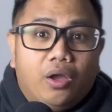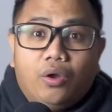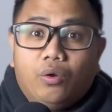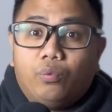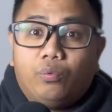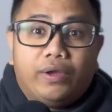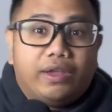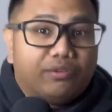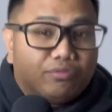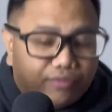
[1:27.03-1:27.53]

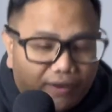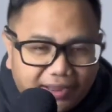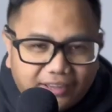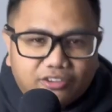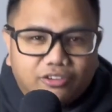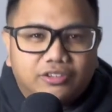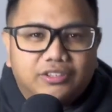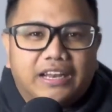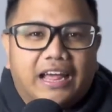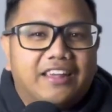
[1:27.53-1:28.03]
we
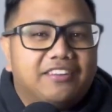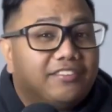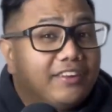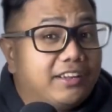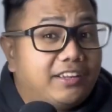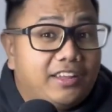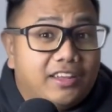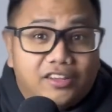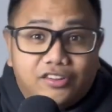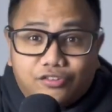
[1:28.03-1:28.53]
recognize
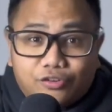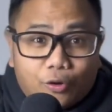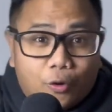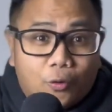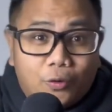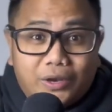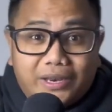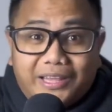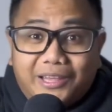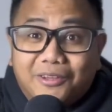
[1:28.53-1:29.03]
that He is
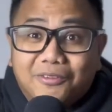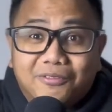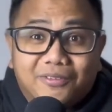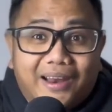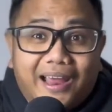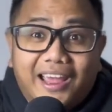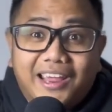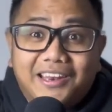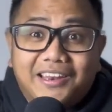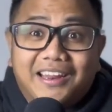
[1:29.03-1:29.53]
holy,
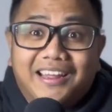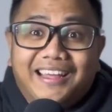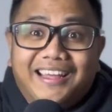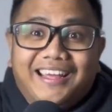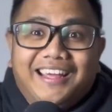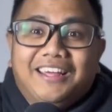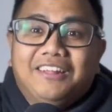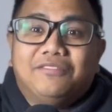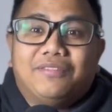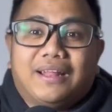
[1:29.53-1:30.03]
right?
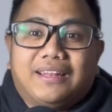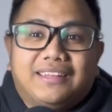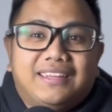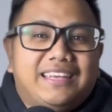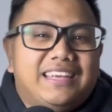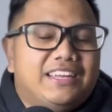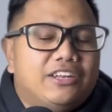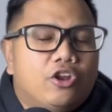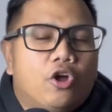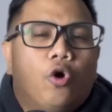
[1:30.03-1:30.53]

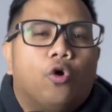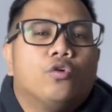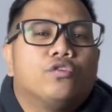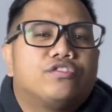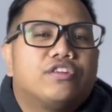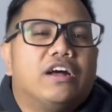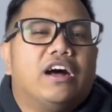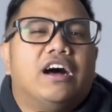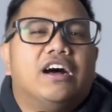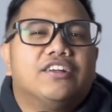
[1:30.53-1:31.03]
That He
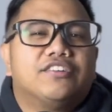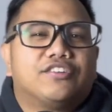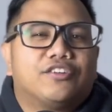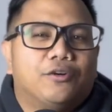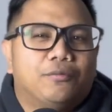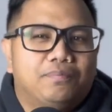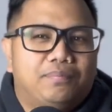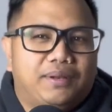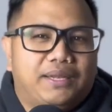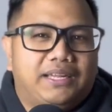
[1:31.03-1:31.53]
knows us
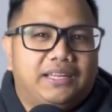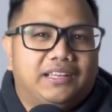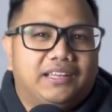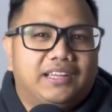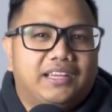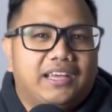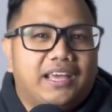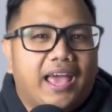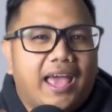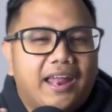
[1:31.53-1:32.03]

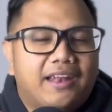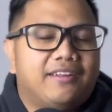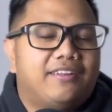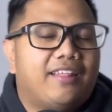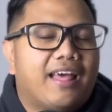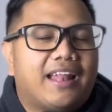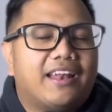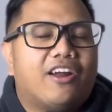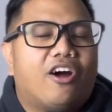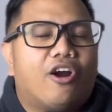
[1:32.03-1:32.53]
completely and
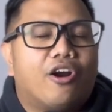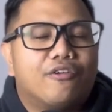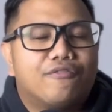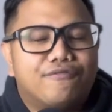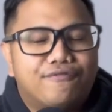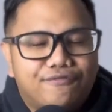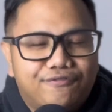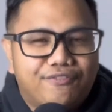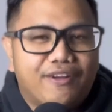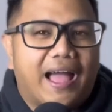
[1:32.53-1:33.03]
that our
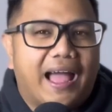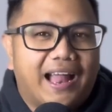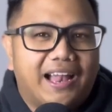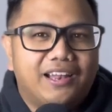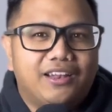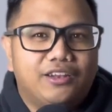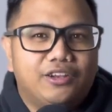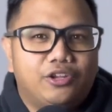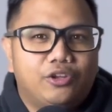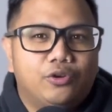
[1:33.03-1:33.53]

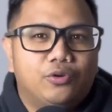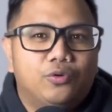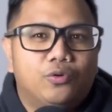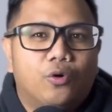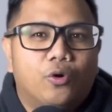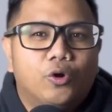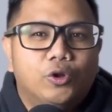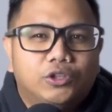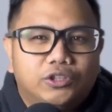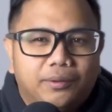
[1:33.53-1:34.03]
value
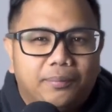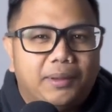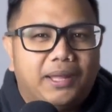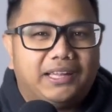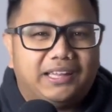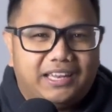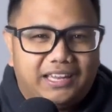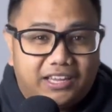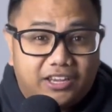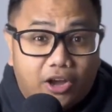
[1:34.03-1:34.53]

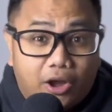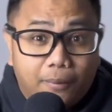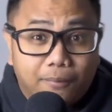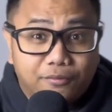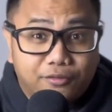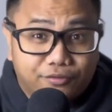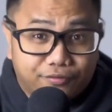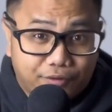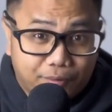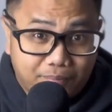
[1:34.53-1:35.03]
ultimately
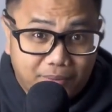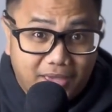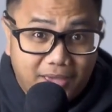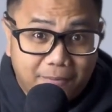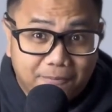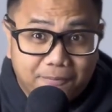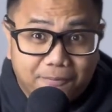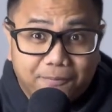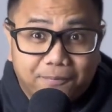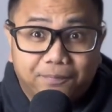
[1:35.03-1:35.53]
comes from Him,